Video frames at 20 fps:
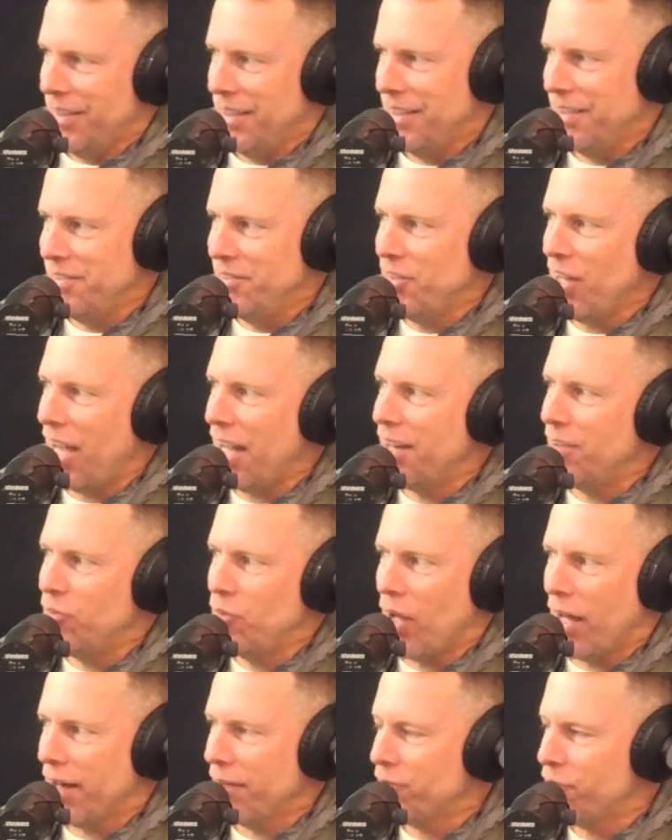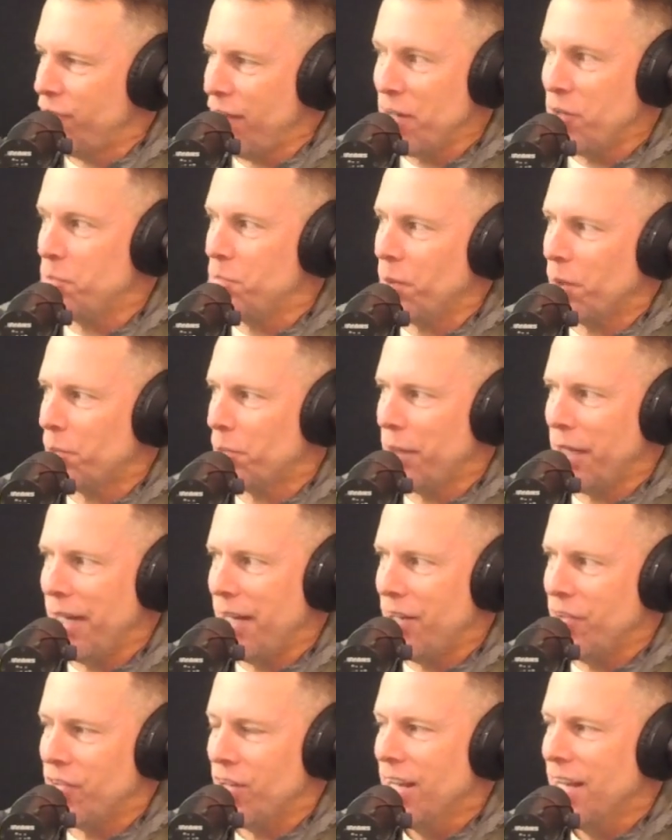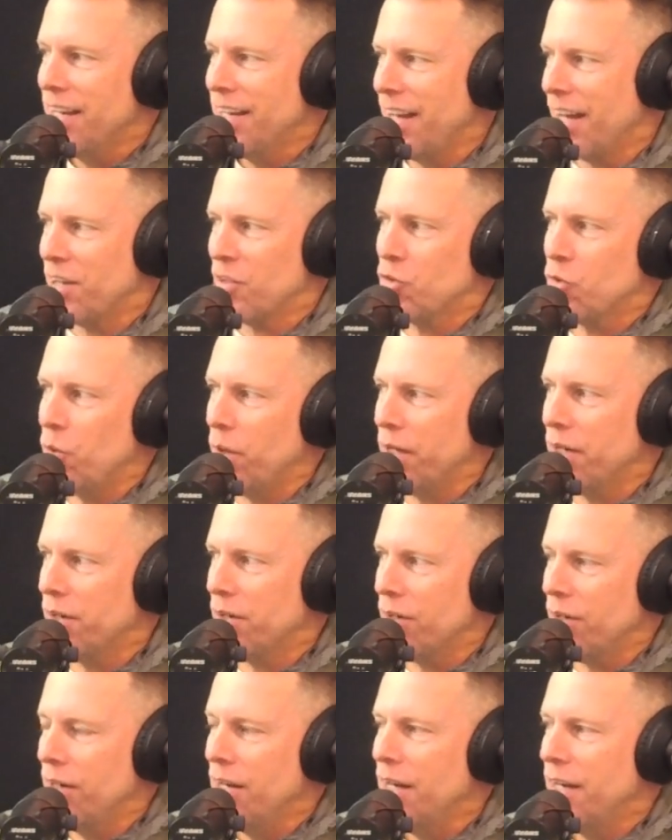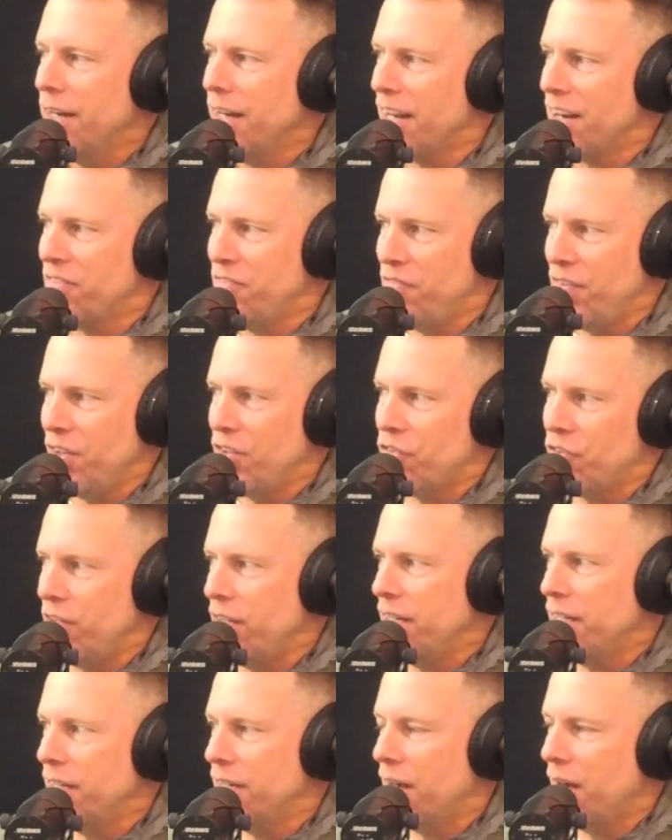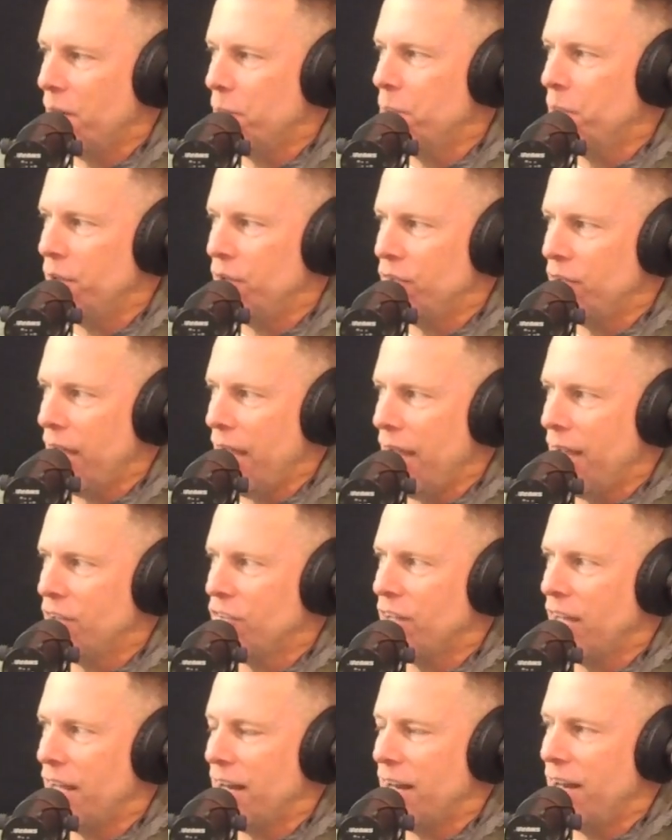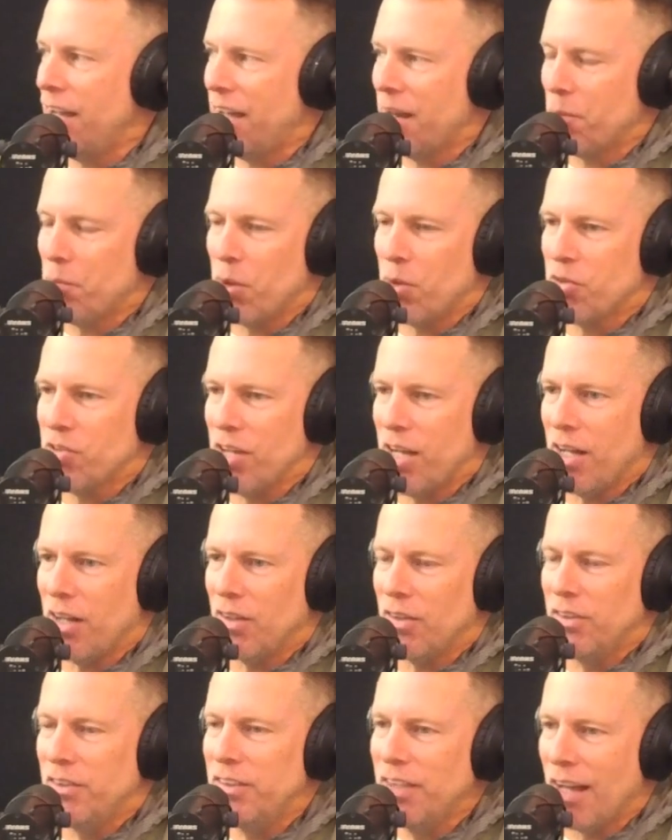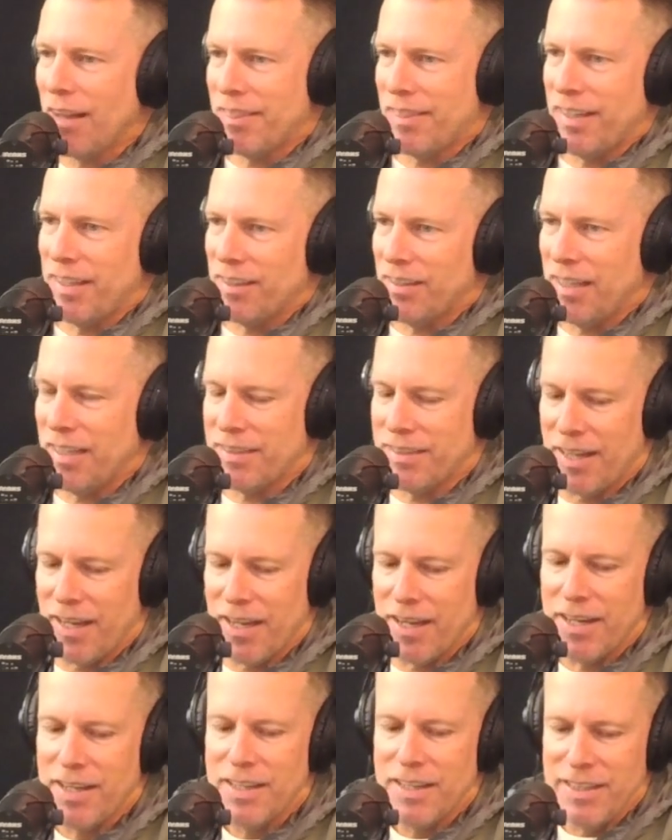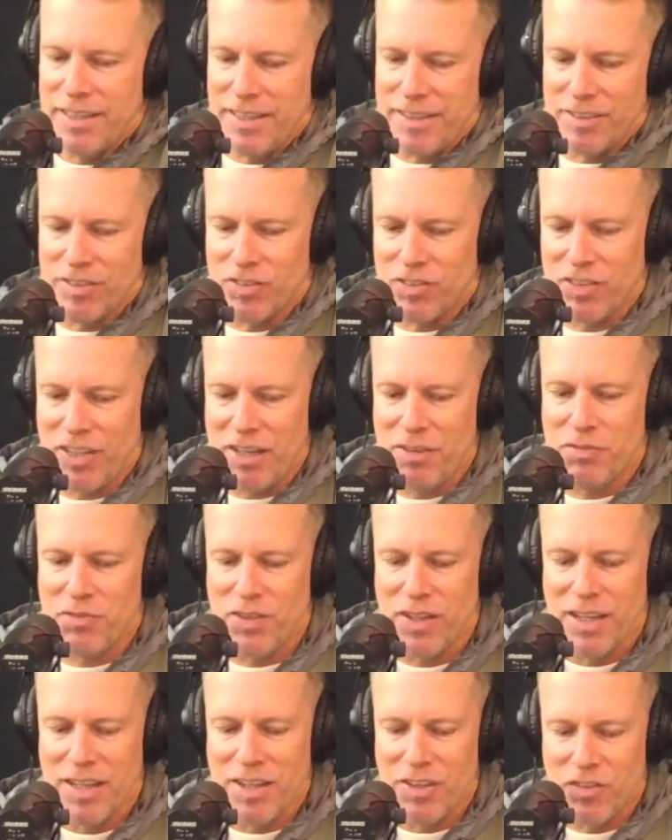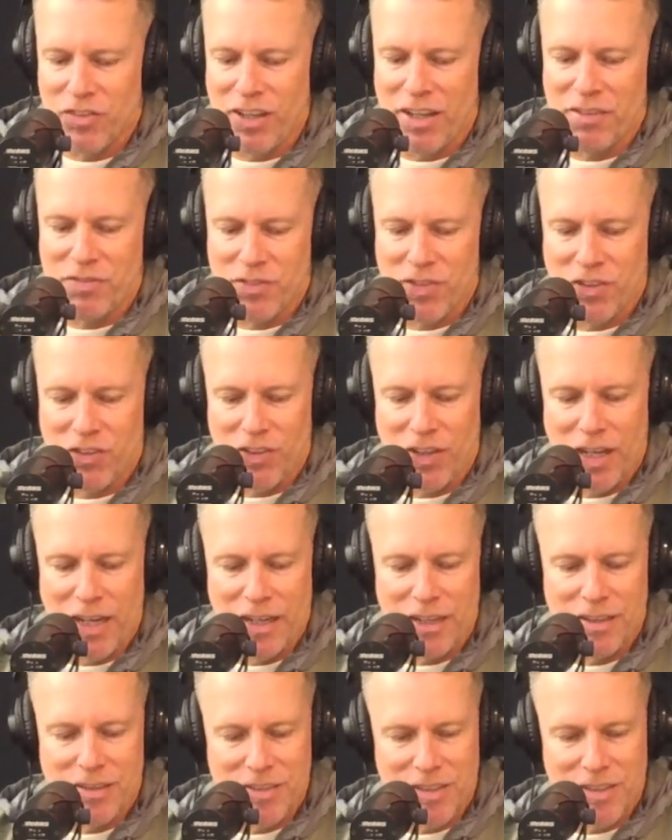Not a Facebook page, not a Twitter, not a fisting up his ass at a motel, nothing like that. He is safe to say.